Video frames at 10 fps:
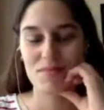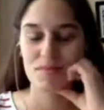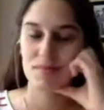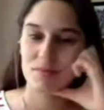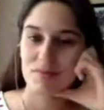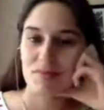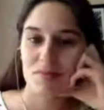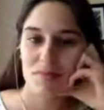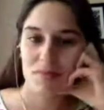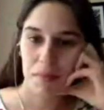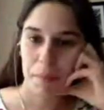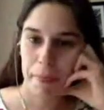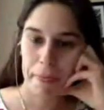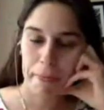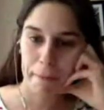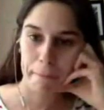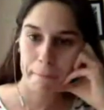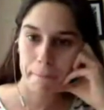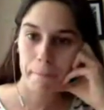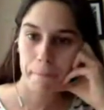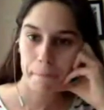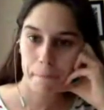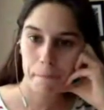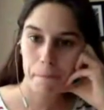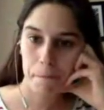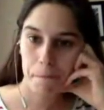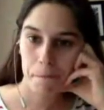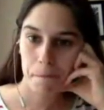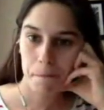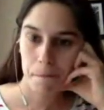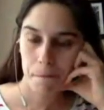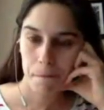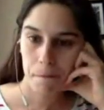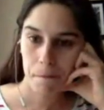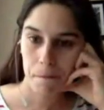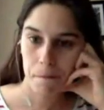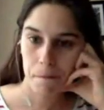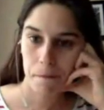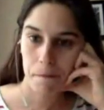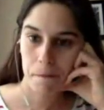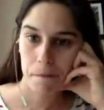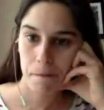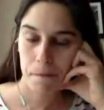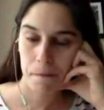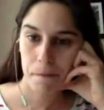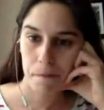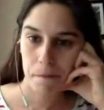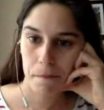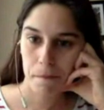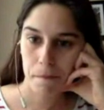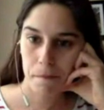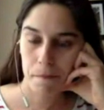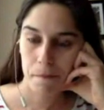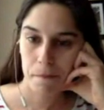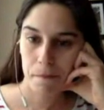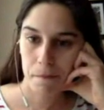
(not speaking)